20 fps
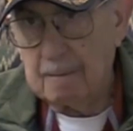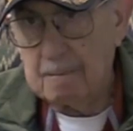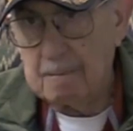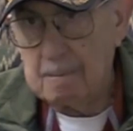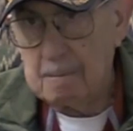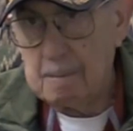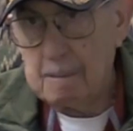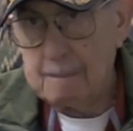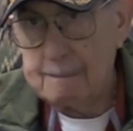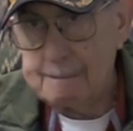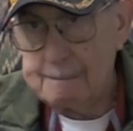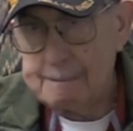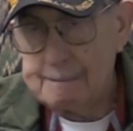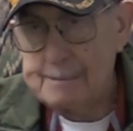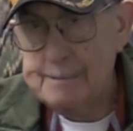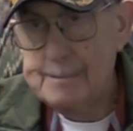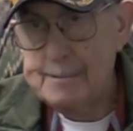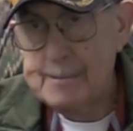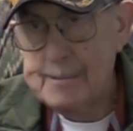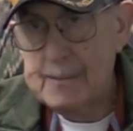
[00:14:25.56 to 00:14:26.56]
Yeah.
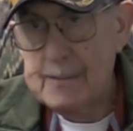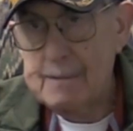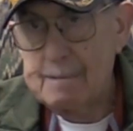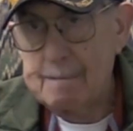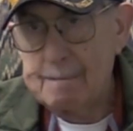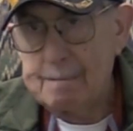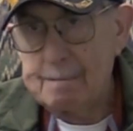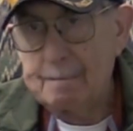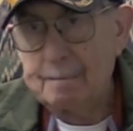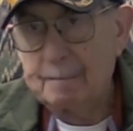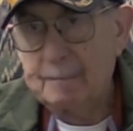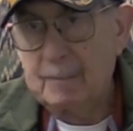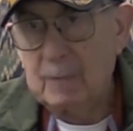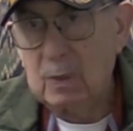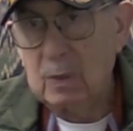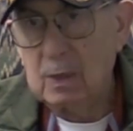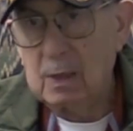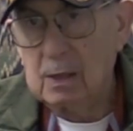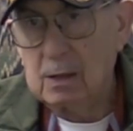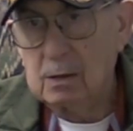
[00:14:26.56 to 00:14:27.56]
It's a very
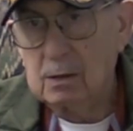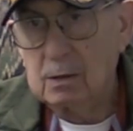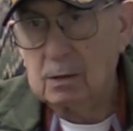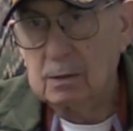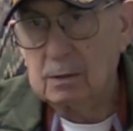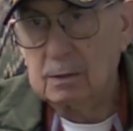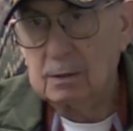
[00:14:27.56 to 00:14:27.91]
odd building.